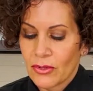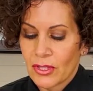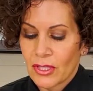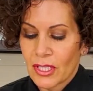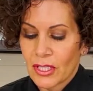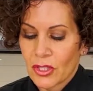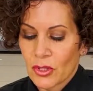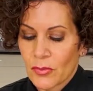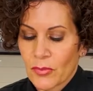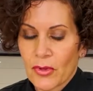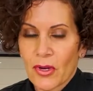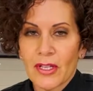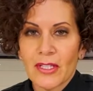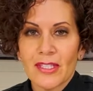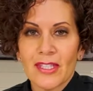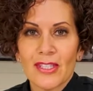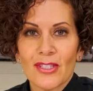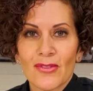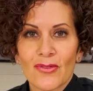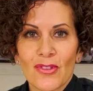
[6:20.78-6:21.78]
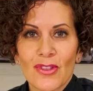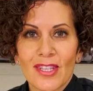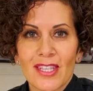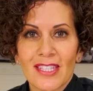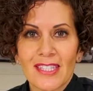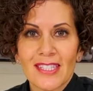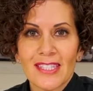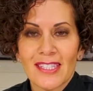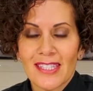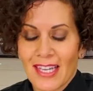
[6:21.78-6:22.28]
Dutch process for
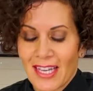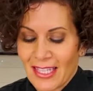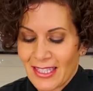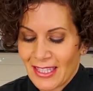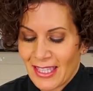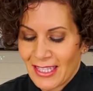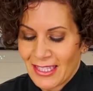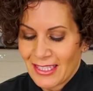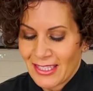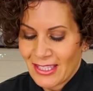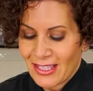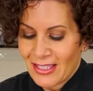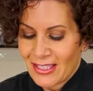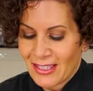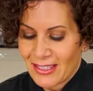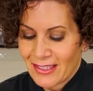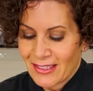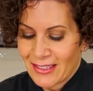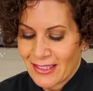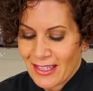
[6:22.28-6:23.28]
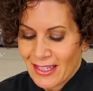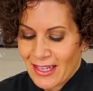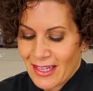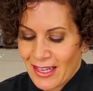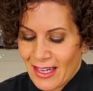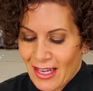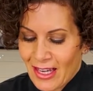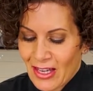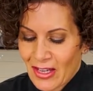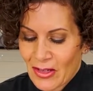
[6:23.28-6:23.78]
this. I like to
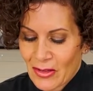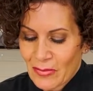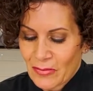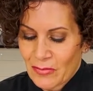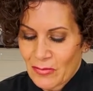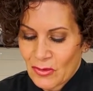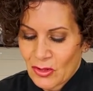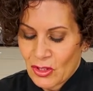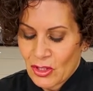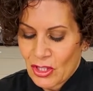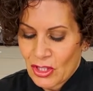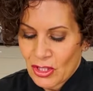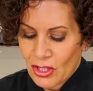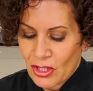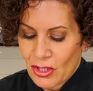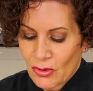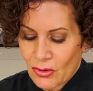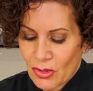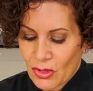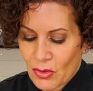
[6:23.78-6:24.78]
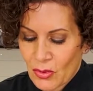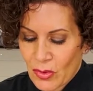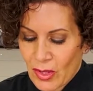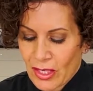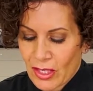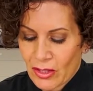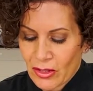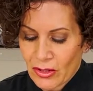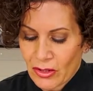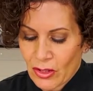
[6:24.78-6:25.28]
just use the
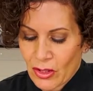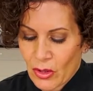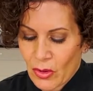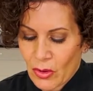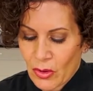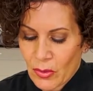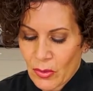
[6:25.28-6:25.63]
regular cocoa